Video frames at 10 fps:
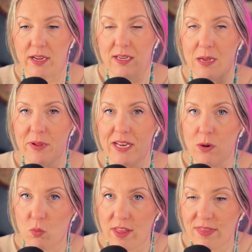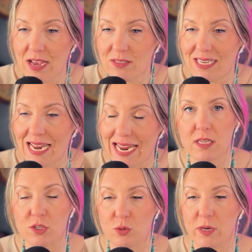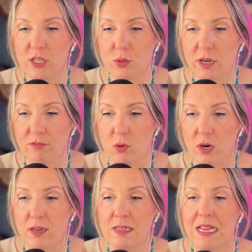coming in at 1,008 in 2024,